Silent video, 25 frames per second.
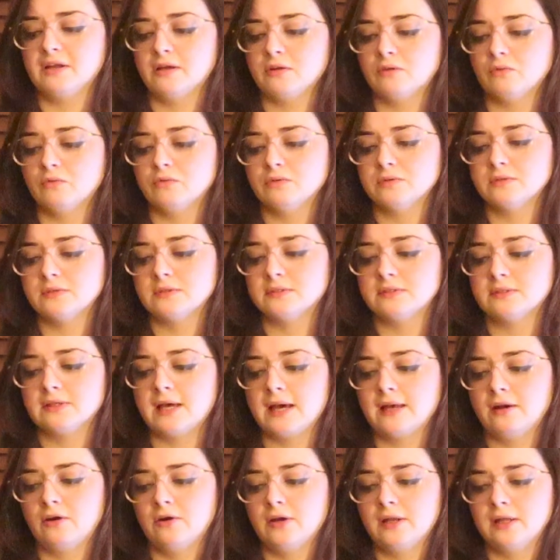Pentacles,
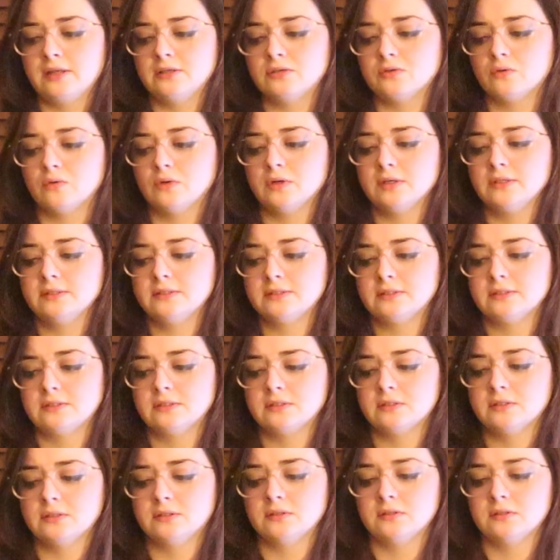Saturn and Taurus.